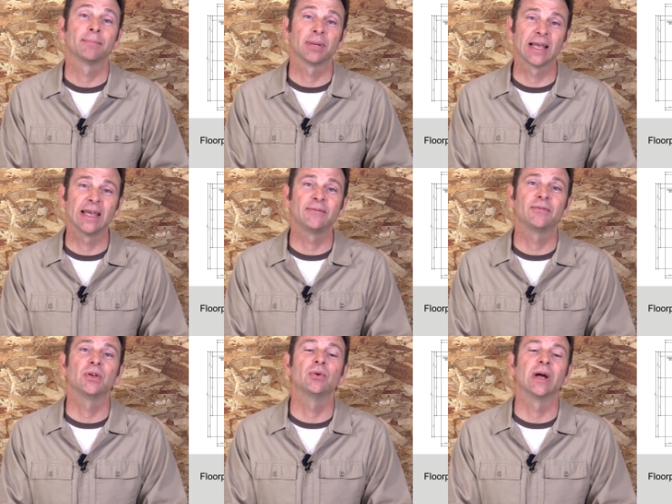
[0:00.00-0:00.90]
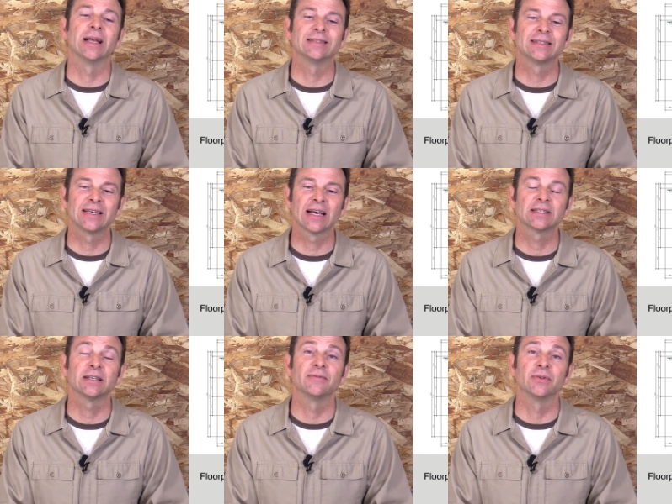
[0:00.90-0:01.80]
plan view and
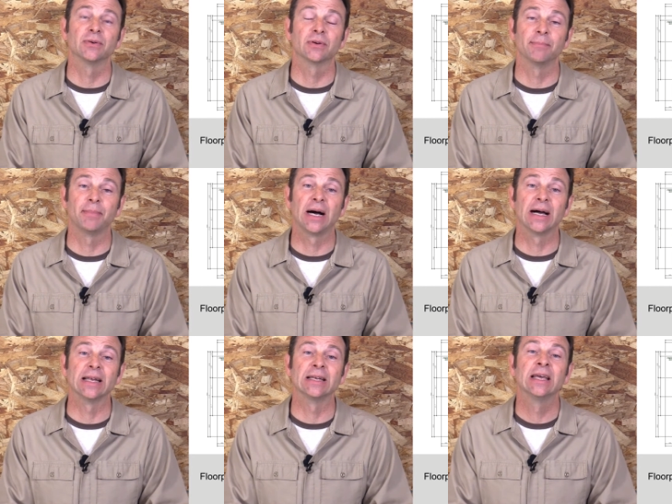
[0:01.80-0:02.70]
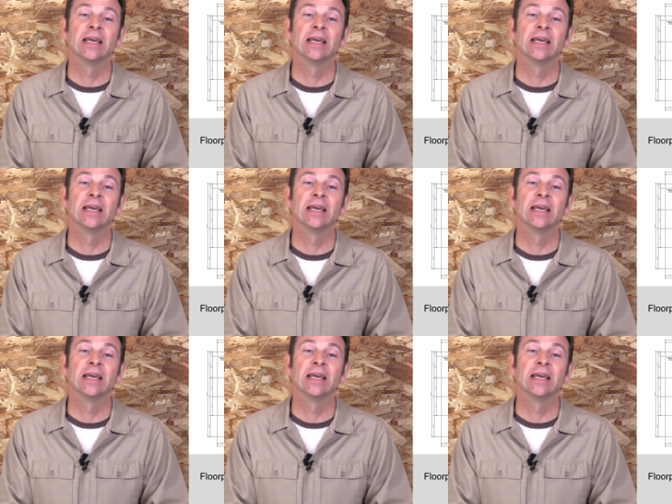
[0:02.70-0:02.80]
section view combined.